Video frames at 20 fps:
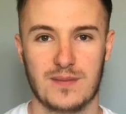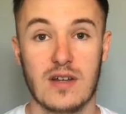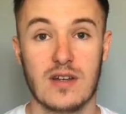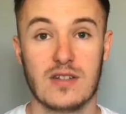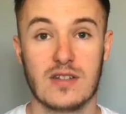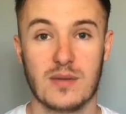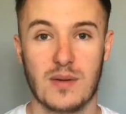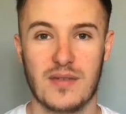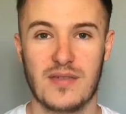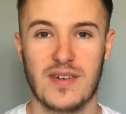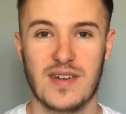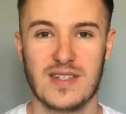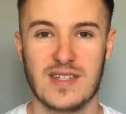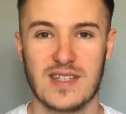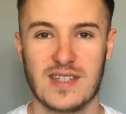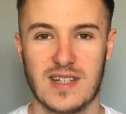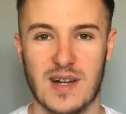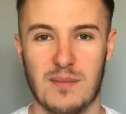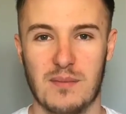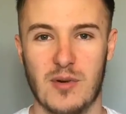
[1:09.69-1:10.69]
So my first
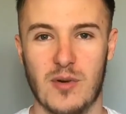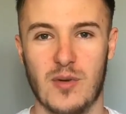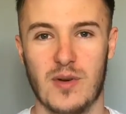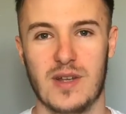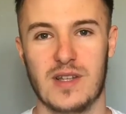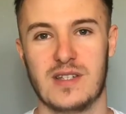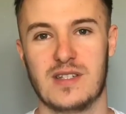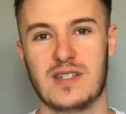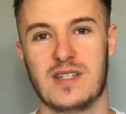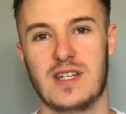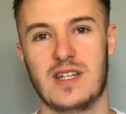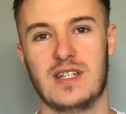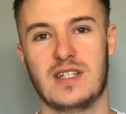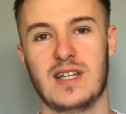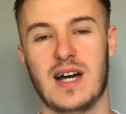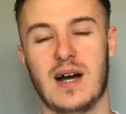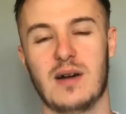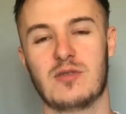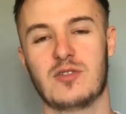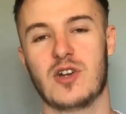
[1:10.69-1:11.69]
example is the
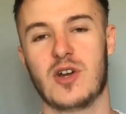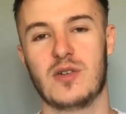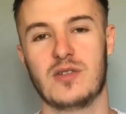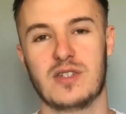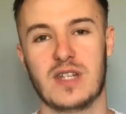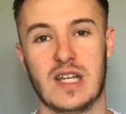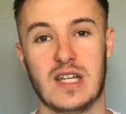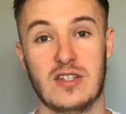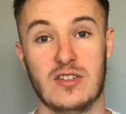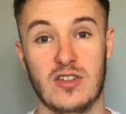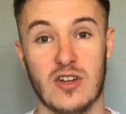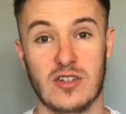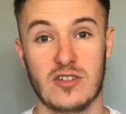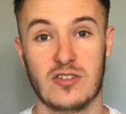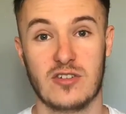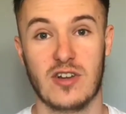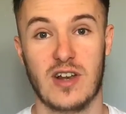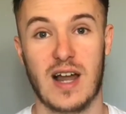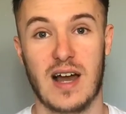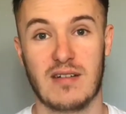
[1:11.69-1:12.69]
Dow Jones
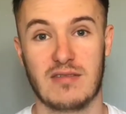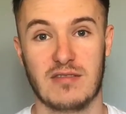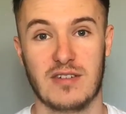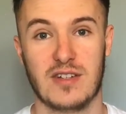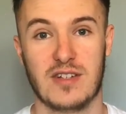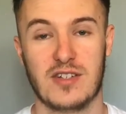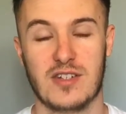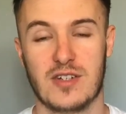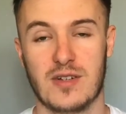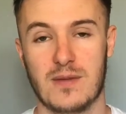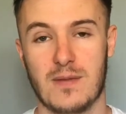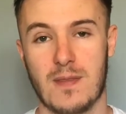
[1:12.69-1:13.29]
Industrial Average.